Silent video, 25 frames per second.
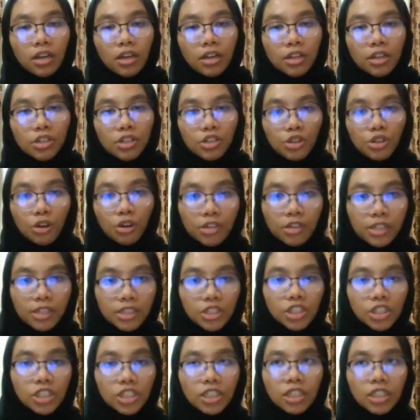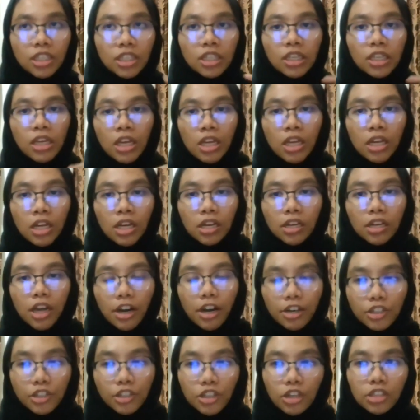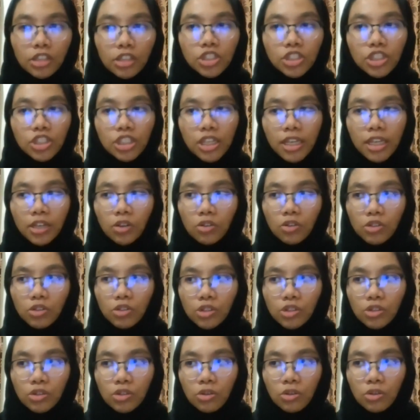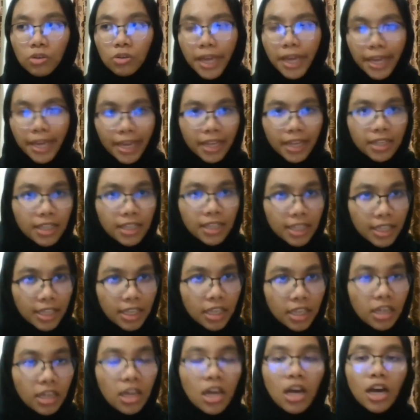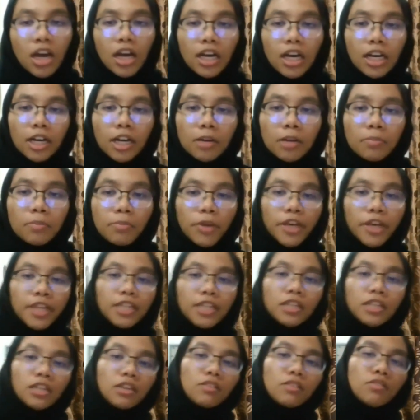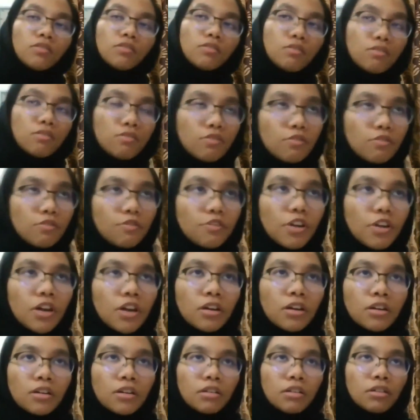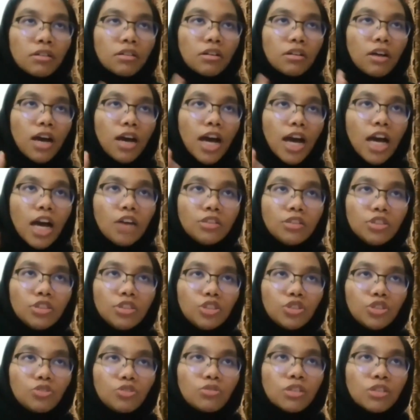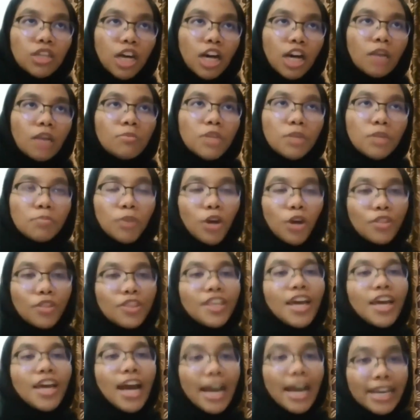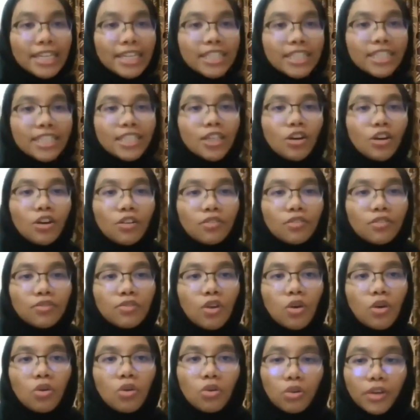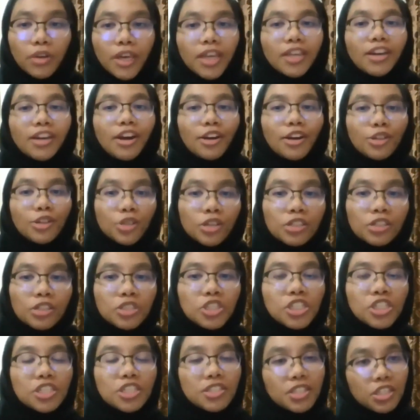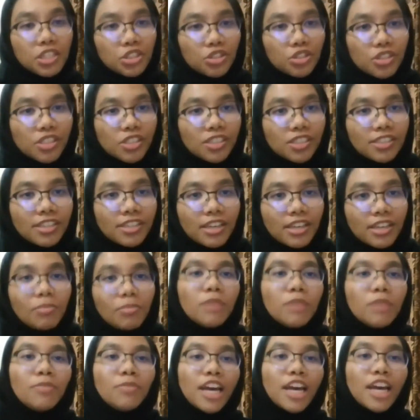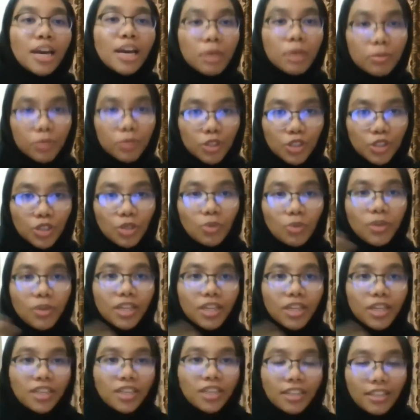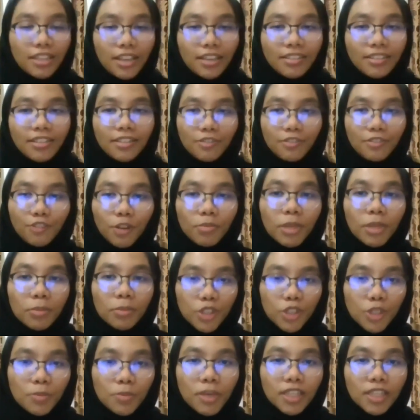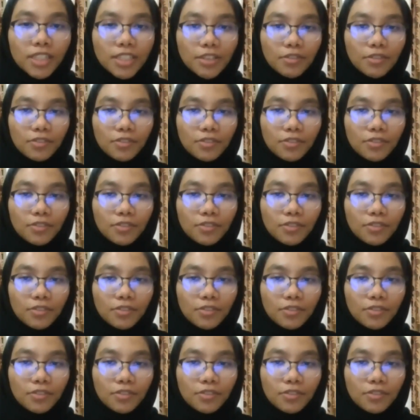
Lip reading: neurology, cardiology, and also A&E. But how did you come upon the idea of, oh, okay, cardiology is interesting, maybe I might pursue it? I think from that perspective.